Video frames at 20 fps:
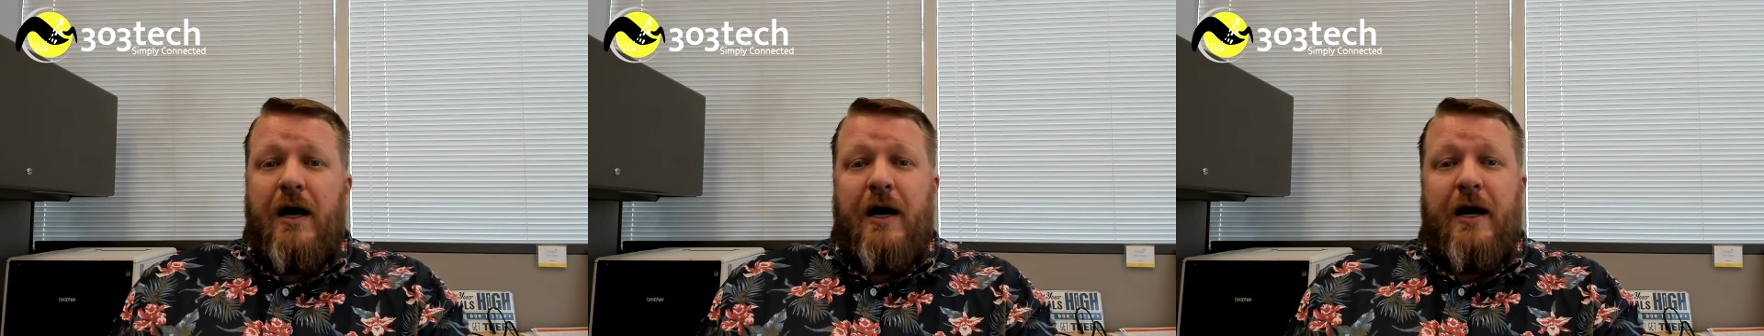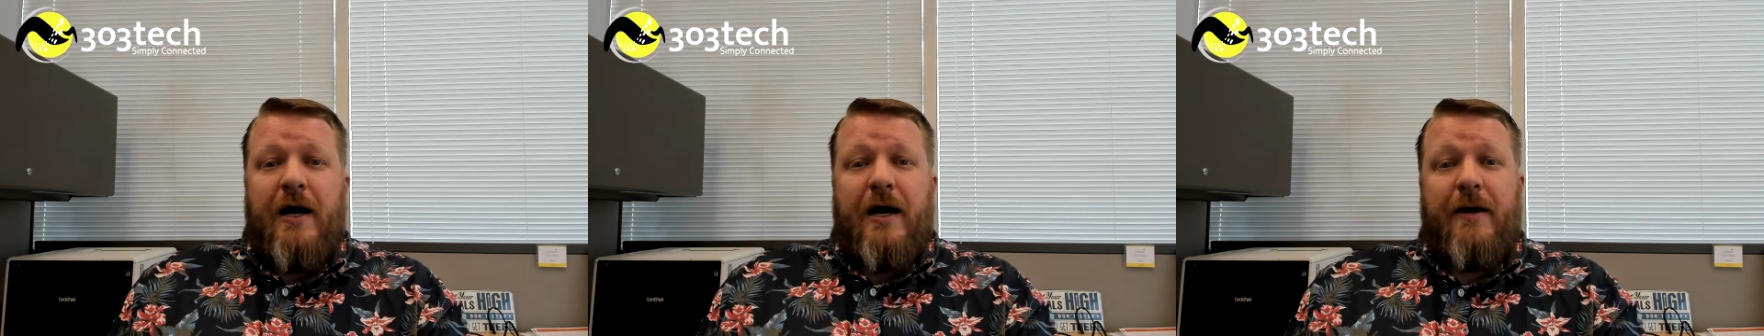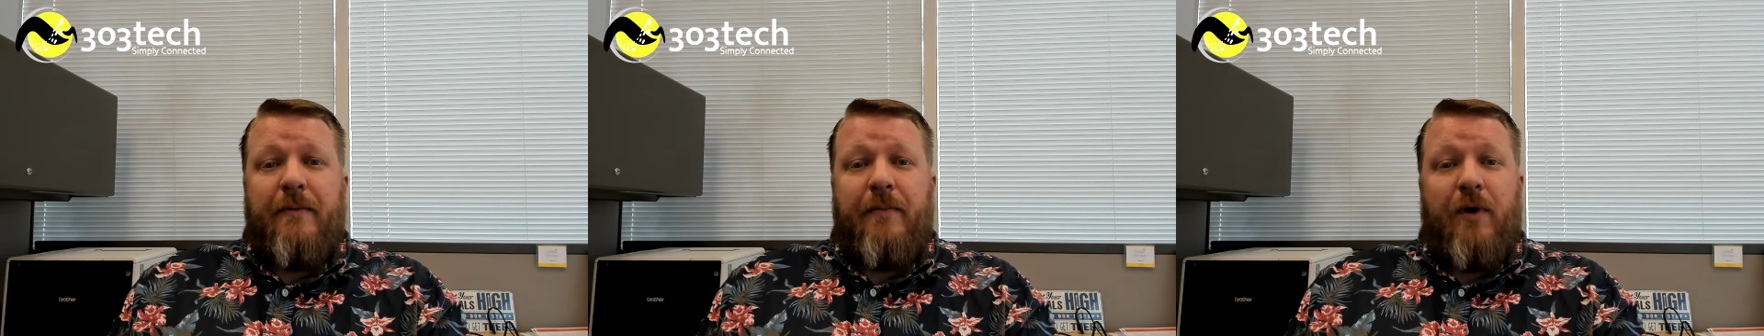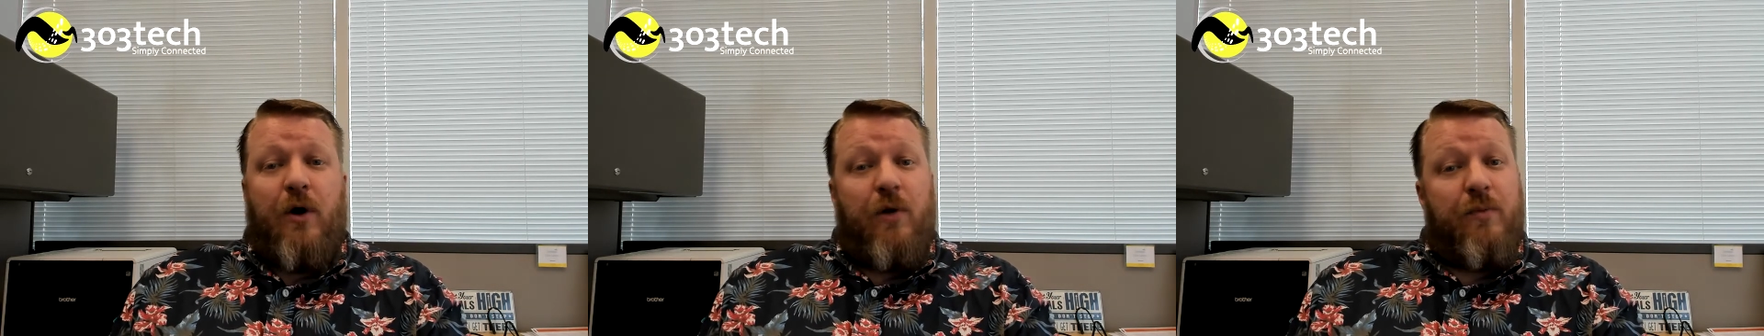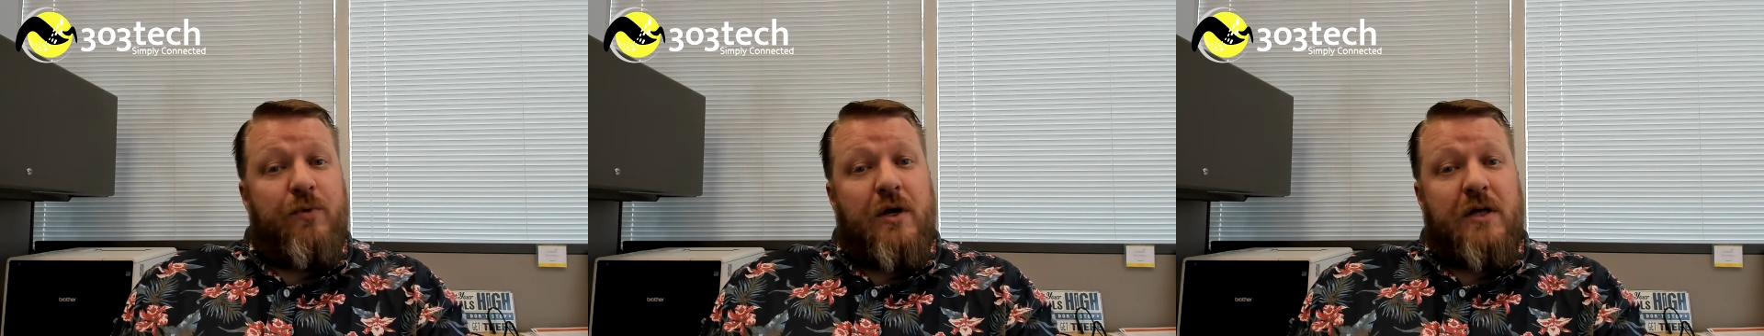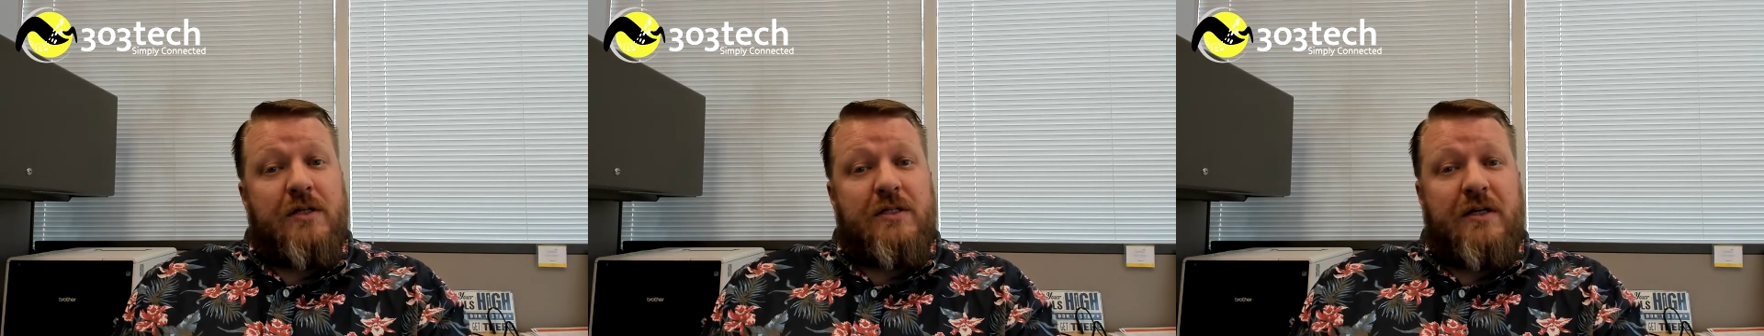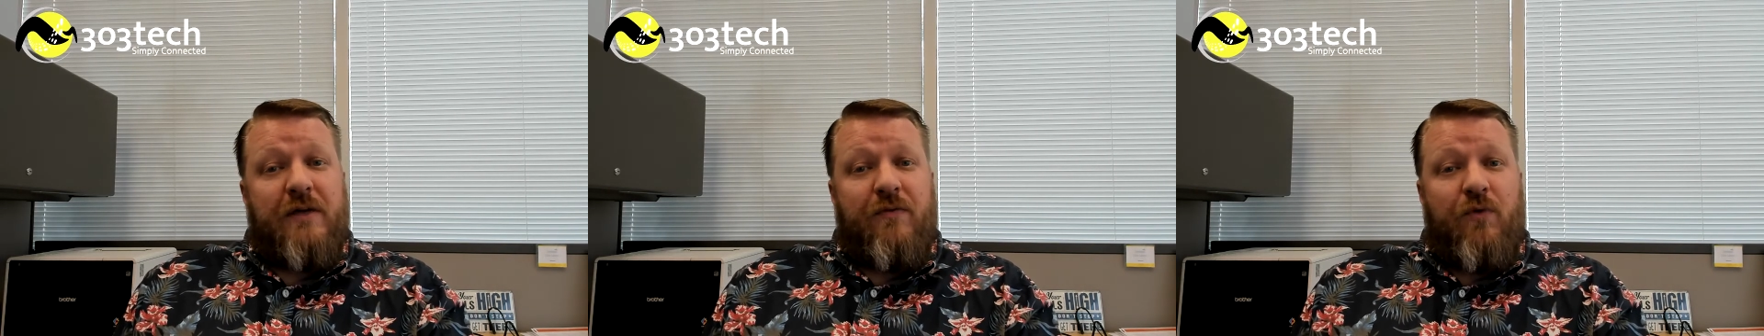Hope you
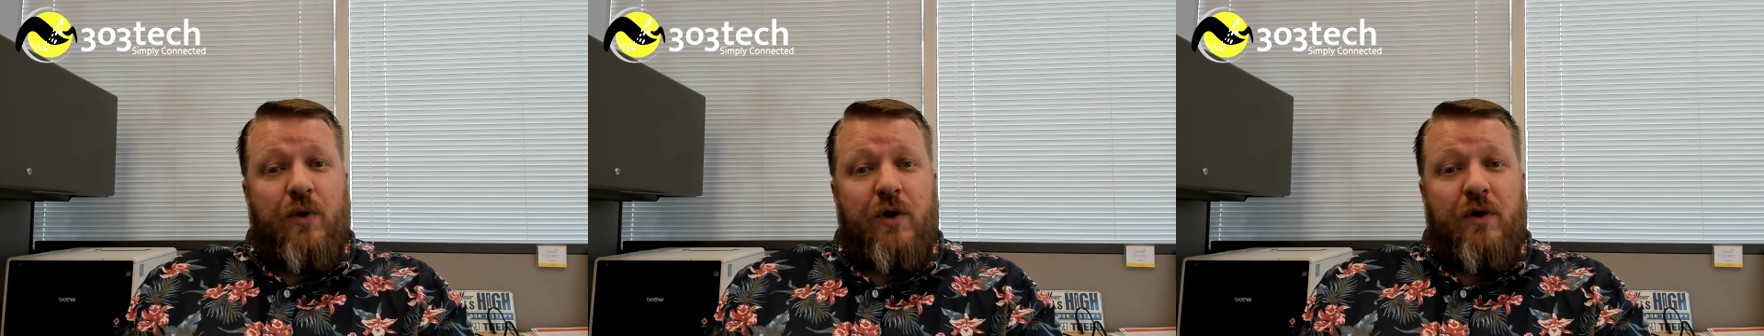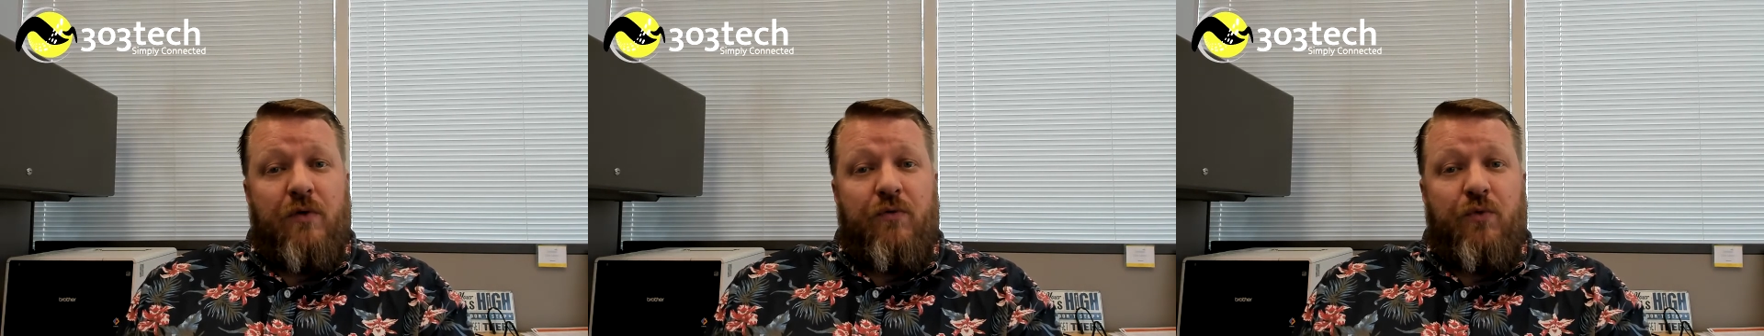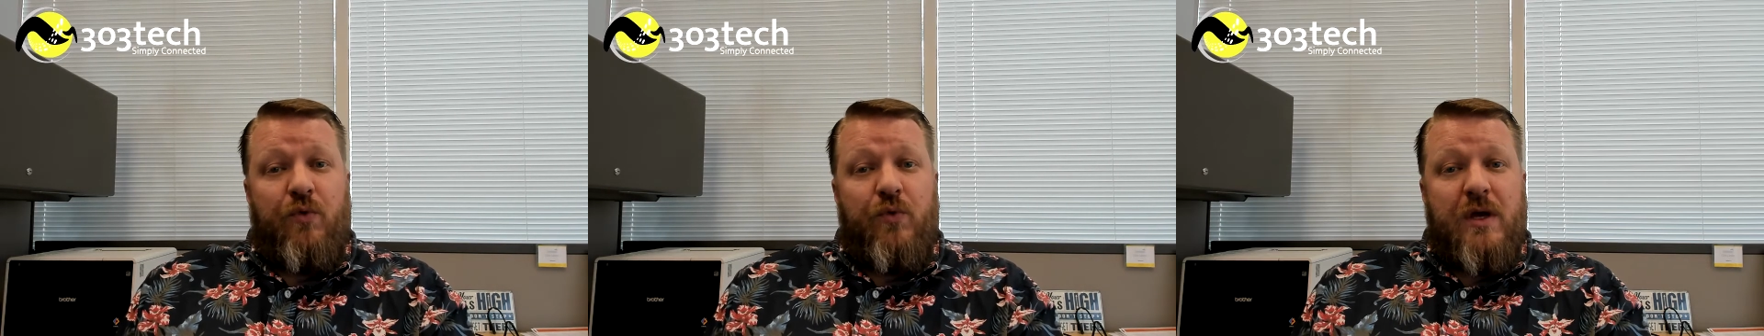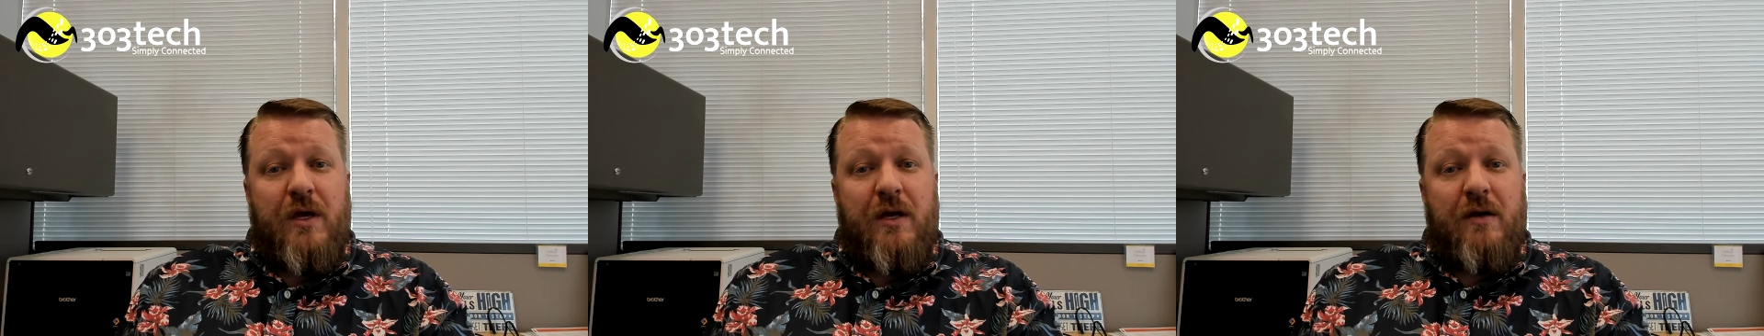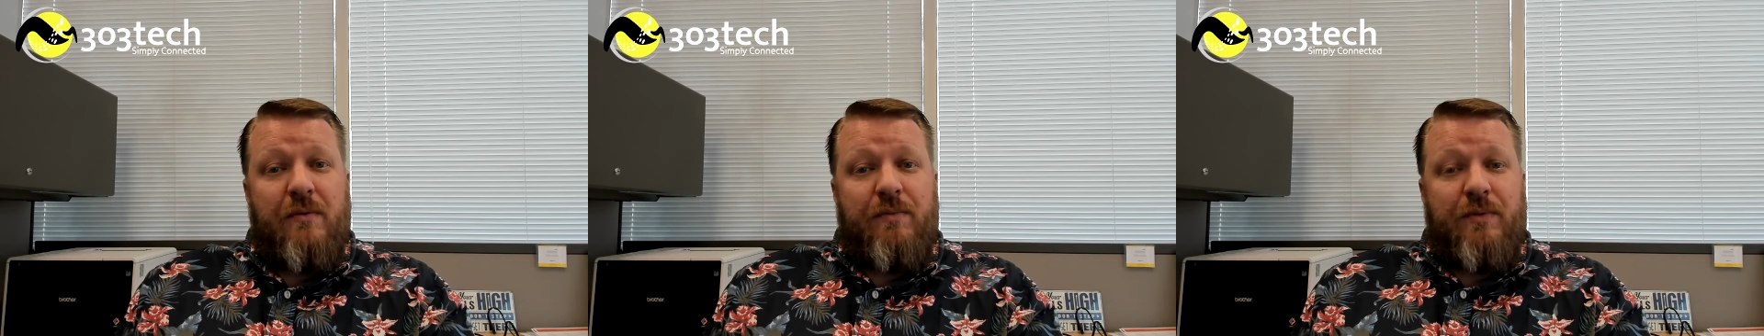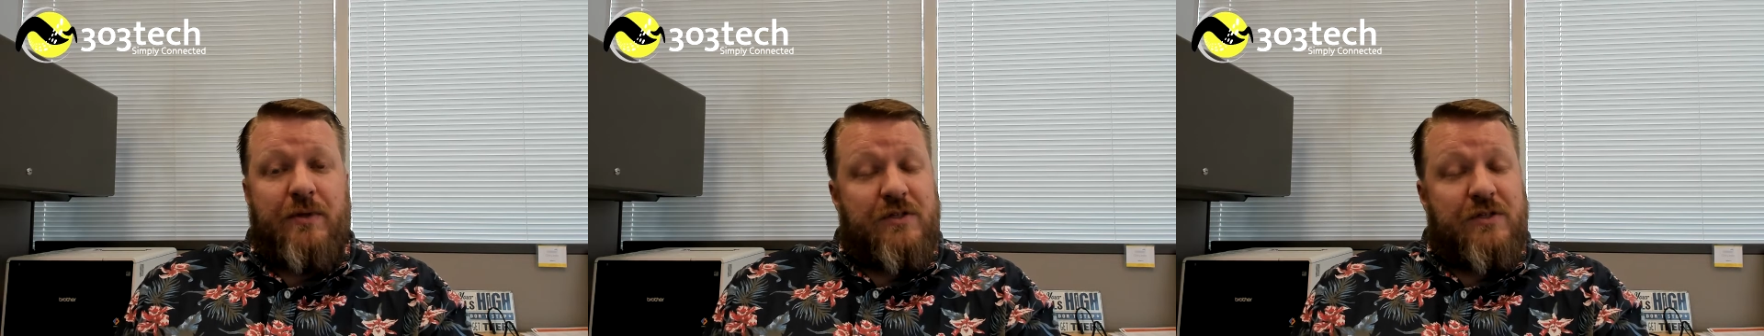guys have a wonderful weekend.